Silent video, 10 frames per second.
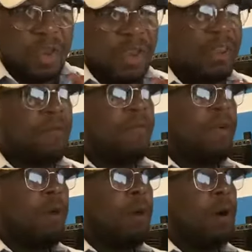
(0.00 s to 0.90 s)
waiting
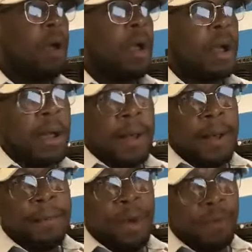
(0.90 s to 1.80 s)
for
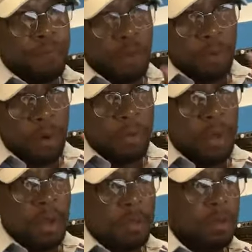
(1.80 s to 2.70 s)
a few more
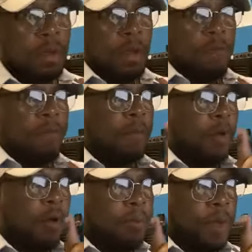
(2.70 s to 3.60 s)
minutes for
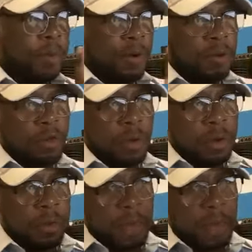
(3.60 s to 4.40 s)
more people to join.